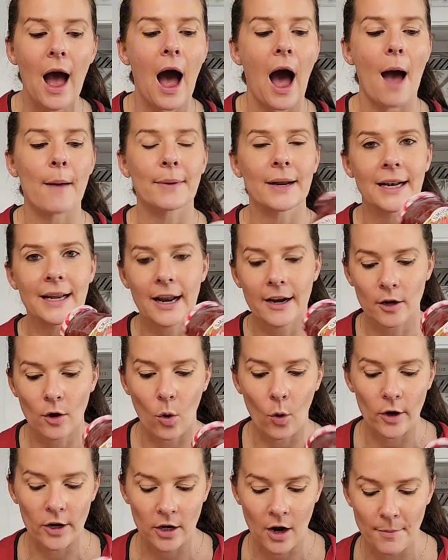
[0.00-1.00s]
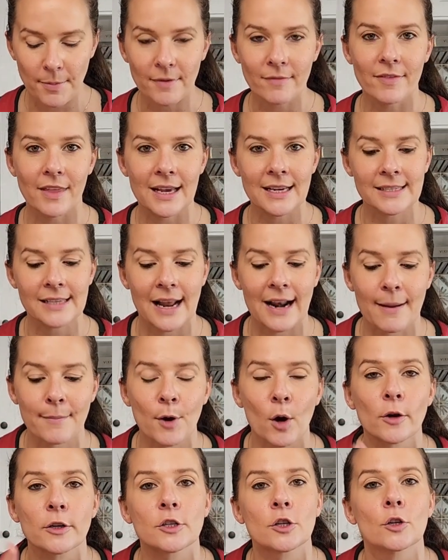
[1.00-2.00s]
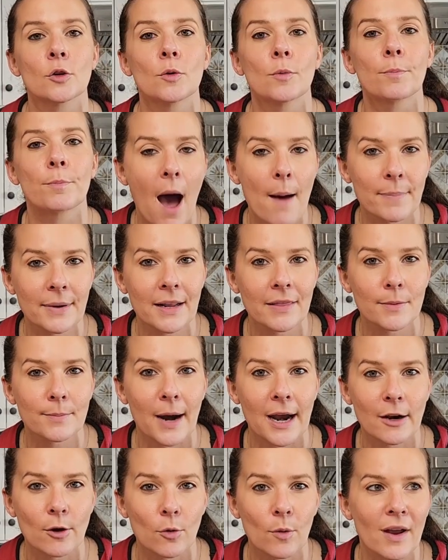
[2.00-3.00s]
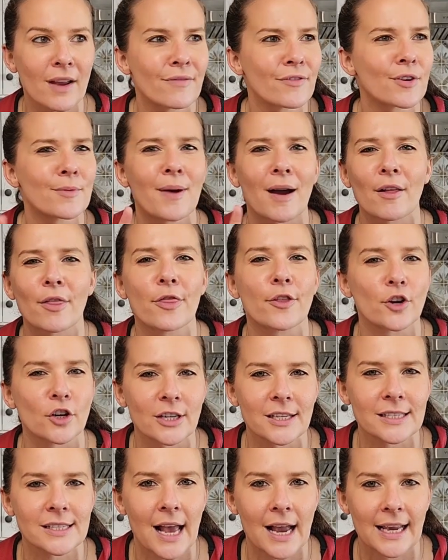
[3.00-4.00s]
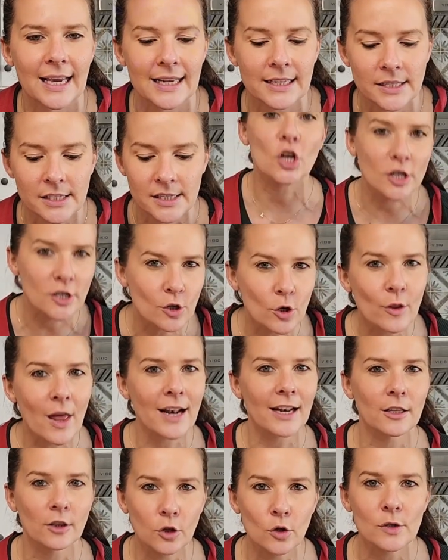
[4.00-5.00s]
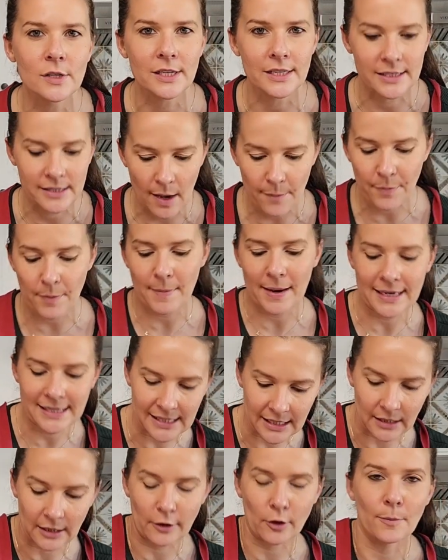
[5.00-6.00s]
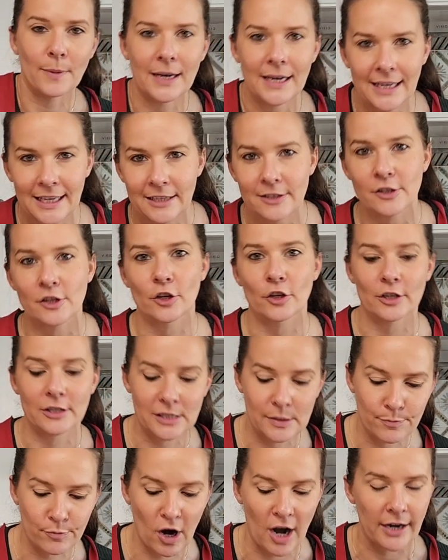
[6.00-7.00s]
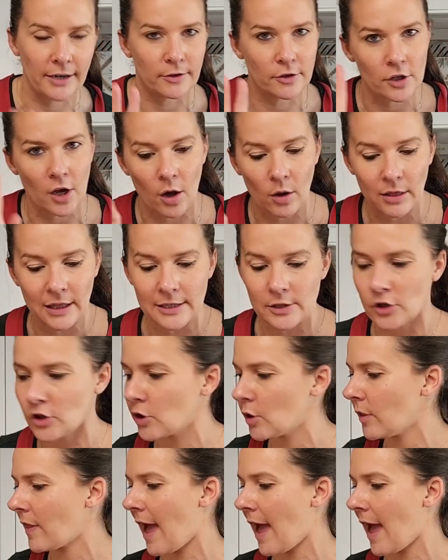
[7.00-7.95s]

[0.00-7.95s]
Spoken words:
I'm gonna get 1/4 cup of this, and I'm going to pop it in the microwave for about 30 seconds, just so that it loosens up and makes it a little bit easier to spread. So let's do